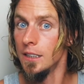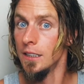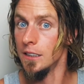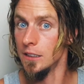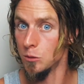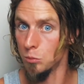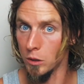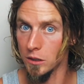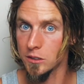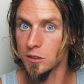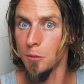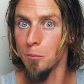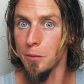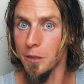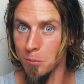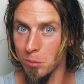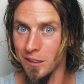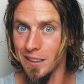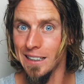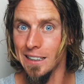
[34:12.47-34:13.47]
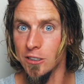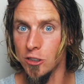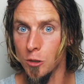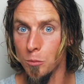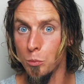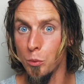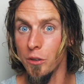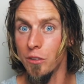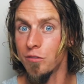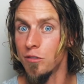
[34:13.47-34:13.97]
is what some people end
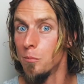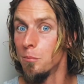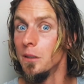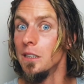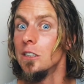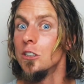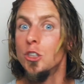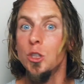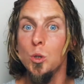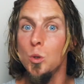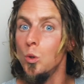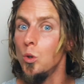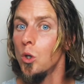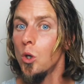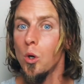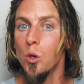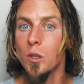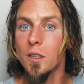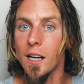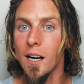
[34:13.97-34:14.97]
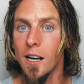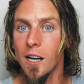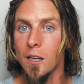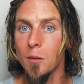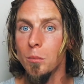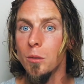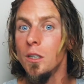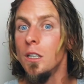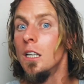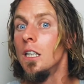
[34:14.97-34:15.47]
up with from being too low
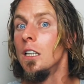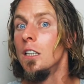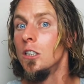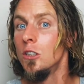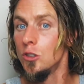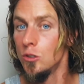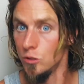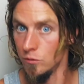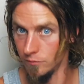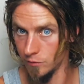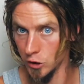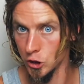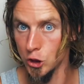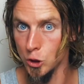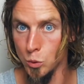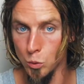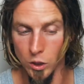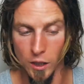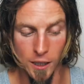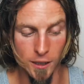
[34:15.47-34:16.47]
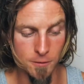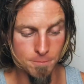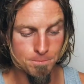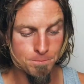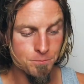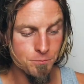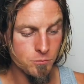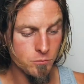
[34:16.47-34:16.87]
carb for too long.